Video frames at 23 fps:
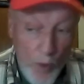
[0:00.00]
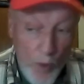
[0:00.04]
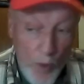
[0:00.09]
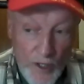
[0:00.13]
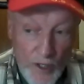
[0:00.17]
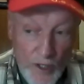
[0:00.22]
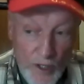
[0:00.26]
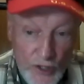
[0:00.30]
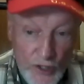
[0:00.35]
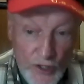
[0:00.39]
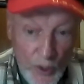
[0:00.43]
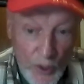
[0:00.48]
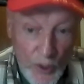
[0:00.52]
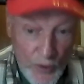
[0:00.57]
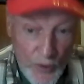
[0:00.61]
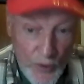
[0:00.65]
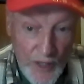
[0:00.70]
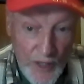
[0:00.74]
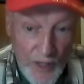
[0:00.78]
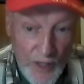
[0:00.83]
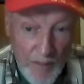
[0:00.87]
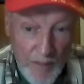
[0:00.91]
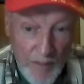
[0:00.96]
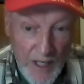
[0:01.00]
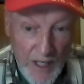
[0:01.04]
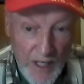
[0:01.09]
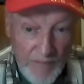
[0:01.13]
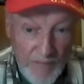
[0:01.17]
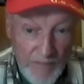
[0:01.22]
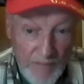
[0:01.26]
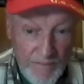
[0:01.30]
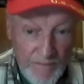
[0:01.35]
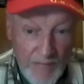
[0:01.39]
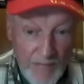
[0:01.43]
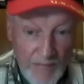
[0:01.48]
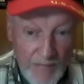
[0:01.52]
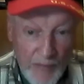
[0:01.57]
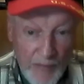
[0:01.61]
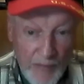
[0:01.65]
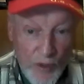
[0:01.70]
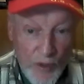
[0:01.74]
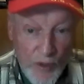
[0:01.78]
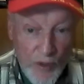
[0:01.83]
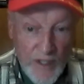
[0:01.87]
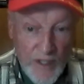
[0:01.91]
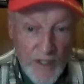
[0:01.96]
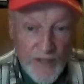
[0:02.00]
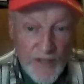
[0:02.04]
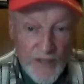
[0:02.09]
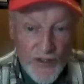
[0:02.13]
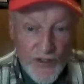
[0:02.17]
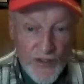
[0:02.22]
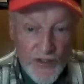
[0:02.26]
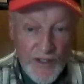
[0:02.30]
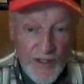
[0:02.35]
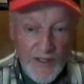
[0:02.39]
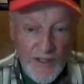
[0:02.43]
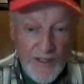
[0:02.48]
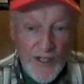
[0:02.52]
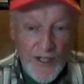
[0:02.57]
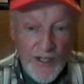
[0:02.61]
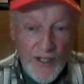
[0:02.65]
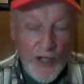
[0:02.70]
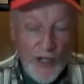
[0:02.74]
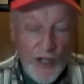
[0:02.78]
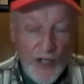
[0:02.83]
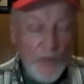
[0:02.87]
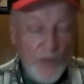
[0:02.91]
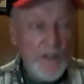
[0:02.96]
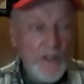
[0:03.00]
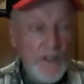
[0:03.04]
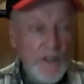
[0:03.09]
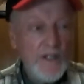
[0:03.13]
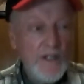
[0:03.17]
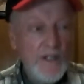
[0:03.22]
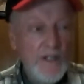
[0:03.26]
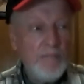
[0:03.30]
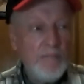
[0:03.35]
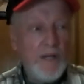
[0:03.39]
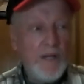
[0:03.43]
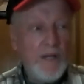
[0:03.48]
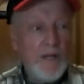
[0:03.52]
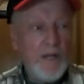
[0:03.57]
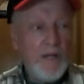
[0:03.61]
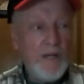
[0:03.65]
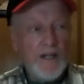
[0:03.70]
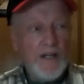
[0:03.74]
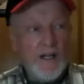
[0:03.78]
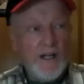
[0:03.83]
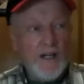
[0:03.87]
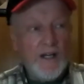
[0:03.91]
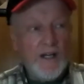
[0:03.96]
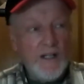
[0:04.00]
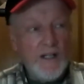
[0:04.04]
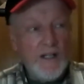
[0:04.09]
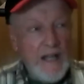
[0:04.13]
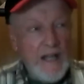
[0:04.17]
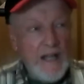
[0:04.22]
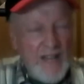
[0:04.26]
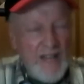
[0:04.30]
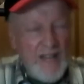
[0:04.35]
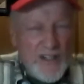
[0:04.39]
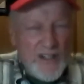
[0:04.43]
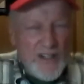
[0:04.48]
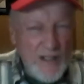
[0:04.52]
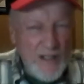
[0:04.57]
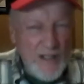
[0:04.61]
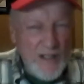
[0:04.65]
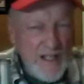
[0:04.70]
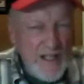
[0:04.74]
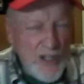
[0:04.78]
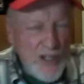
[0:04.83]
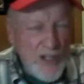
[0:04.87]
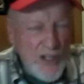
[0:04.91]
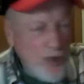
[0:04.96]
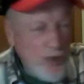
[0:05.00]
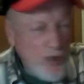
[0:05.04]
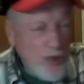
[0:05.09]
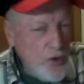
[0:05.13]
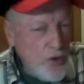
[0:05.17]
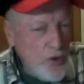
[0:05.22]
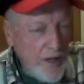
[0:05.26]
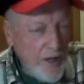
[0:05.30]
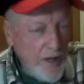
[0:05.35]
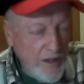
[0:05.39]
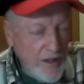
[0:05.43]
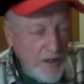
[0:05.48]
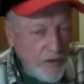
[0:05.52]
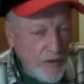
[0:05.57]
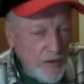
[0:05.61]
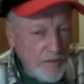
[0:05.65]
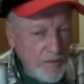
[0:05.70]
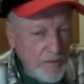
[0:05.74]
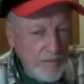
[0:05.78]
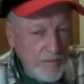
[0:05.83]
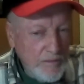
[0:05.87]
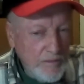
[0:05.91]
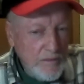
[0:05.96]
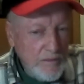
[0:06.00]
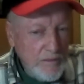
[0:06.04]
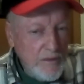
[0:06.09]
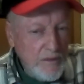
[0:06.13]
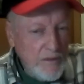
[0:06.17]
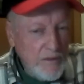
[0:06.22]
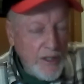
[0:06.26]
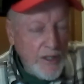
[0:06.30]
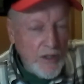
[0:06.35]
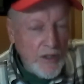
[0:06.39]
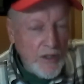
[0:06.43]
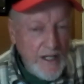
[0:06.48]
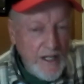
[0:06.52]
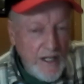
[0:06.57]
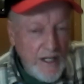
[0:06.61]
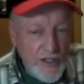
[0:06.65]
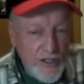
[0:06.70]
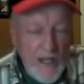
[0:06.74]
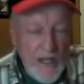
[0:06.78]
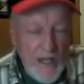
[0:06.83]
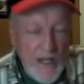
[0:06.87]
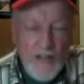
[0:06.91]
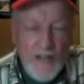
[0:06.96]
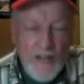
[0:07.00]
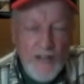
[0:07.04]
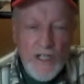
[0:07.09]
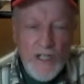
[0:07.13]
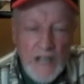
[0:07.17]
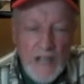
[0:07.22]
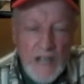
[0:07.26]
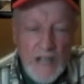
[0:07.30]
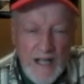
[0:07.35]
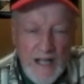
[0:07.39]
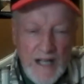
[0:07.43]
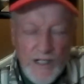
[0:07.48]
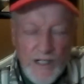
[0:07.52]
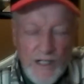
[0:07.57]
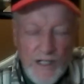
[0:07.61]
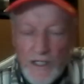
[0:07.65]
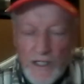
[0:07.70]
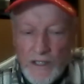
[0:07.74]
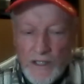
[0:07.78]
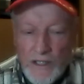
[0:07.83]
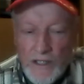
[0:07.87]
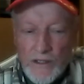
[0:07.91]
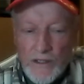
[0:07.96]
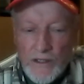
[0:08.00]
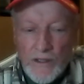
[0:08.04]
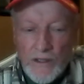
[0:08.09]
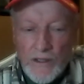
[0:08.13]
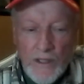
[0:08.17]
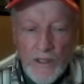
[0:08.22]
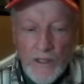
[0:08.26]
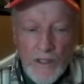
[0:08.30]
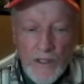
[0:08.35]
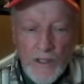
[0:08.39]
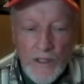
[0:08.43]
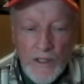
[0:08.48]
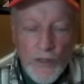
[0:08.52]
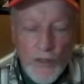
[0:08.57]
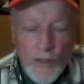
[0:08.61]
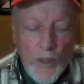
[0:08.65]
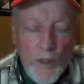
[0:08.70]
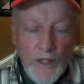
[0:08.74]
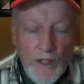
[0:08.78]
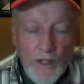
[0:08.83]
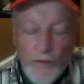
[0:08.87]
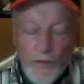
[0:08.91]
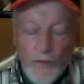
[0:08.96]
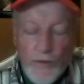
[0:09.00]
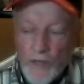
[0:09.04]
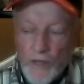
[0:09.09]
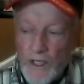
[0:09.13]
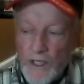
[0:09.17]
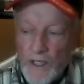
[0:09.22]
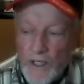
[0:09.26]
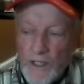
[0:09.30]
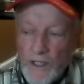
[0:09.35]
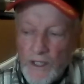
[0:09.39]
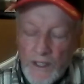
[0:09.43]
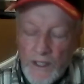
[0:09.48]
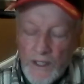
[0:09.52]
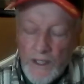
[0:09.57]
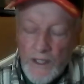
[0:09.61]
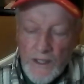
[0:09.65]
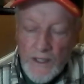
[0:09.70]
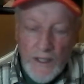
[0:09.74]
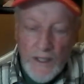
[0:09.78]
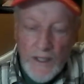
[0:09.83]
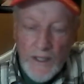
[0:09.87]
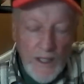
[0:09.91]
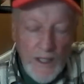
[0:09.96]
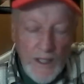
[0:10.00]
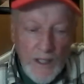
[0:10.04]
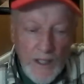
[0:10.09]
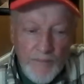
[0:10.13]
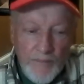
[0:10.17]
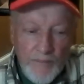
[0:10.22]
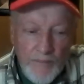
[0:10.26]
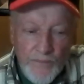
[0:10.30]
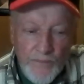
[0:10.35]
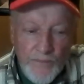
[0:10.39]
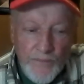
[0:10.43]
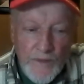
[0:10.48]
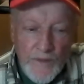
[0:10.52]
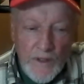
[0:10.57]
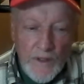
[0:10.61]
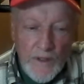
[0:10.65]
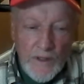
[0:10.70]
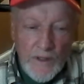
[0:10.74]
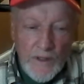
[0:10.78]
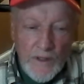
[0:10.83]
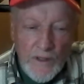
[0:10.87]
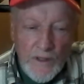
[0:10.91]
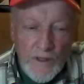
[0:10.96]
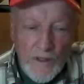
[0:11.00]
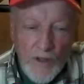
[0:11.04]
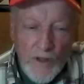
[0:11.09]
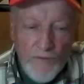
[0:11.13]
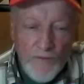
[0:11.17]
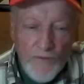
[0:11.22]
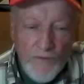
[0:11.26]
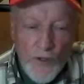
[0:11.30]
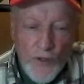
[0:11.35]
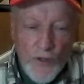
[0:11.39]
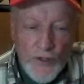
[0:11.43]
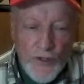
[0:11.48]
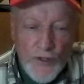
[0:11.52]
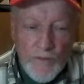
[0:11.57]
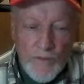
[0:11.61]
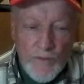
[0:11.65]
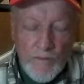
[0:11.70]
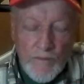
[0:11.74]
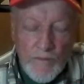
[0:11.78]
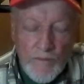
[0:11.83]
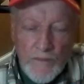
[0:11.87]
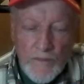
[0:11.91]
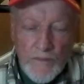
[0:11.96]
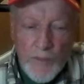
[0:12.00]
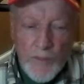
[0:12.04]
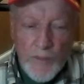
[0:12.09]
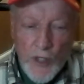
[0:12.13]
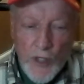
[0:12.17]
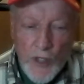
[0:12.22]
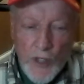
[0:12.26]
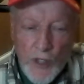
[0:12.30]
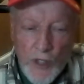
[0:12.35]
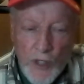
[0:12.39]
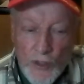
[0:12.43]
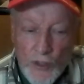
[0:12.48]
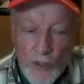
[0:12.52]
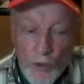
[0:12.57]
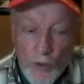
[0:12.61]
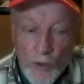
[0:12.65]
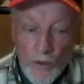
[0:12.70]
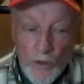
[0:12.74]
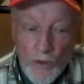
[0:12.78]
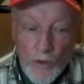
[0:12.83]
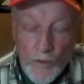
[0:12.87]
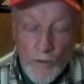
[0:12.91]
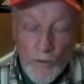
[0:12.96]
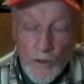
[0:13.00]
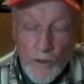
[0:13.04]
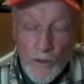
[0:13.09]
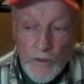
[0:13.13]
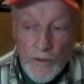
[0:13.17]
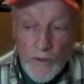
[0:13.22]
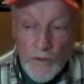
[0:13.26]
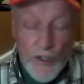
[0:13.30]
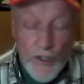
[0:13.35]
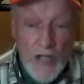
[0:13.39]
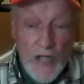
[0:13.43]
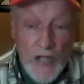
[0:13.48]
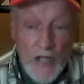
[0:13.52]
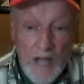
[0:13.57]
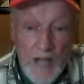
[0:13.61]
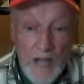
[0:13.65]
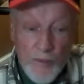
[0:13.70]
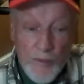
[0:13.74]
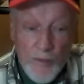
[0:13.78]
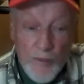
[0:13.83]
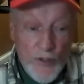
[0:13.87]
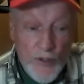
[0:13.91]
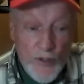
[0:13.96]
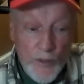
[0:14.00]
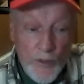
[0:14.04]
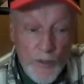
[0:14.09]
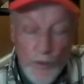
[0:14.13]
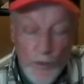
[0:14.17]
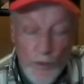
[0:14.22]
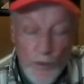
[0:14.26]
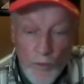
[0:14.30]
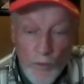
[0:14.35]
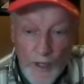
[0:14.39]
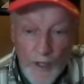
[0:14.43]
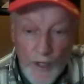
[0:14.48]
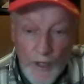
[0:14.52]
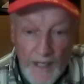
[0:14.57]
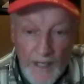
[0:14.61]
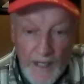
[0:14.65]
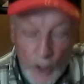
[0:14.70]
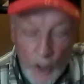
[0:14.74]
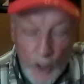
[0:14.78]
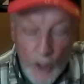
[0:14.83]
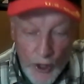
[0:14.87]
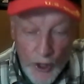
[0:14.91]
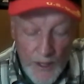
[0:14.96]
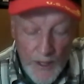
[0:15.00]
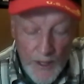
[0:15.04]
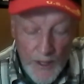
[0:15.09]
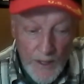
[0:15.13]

years older than my my Marines. You know, but uh, and that's a, that's a critical critical age, 18, 19 to 23. Uh, the, our first experiences were, were snipers, which weren't any good.